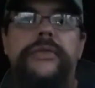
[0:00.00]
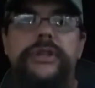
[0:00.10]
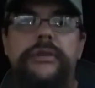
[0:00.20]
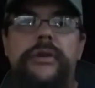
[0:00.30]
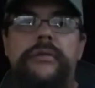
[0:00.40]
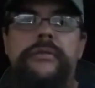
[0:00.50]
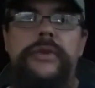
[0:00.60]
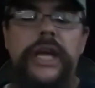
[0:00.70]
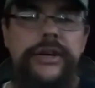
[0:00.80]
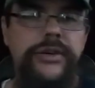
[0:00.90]
Zero.
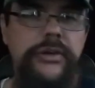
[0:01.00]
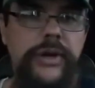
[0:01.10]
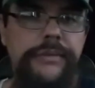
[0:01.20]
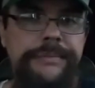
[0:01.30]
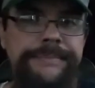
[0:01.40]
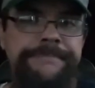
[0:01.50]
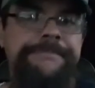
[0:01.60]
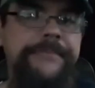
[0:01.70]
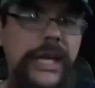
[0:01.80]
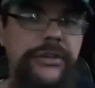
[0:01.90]
Can you do it?
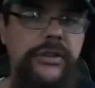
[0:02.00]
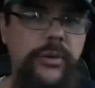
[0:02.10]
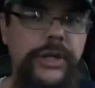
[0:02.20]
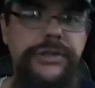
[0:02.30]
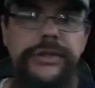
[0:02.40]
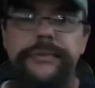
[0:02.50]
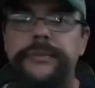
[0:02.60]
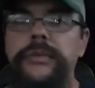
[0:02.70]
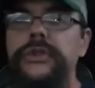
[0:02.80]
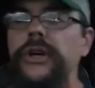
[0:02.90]
That's the question.
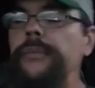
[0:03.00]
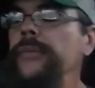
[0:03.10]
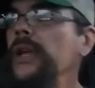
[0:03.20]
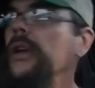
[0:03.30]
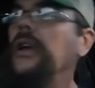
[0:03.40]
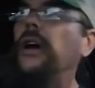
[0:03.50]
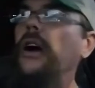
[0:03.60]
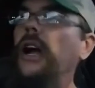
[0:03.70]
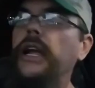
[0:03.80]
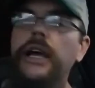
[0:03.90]
So, all
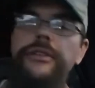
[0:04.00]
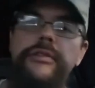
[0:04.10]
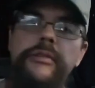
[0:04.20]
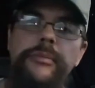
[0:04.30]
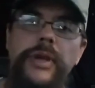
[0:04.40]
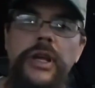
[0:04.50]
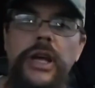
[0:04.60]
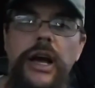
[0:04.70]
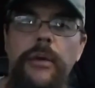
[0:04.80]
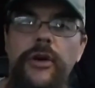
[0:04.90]
right, guys,
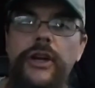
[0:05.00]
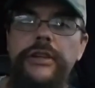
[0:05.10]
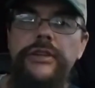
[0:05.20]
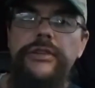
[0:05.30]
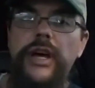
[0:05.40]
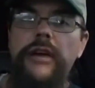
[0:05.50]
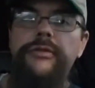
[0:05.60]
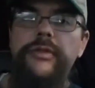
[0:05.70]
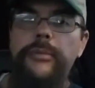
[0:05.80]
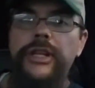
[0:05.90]
I'm gonna cut this
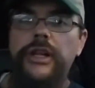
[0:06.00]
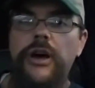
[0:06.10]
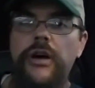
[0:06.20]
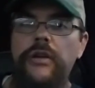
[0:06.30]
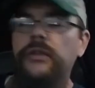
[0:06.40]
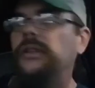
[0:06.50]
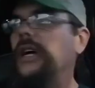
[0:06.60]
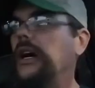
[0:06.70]
off. It's a little bit long.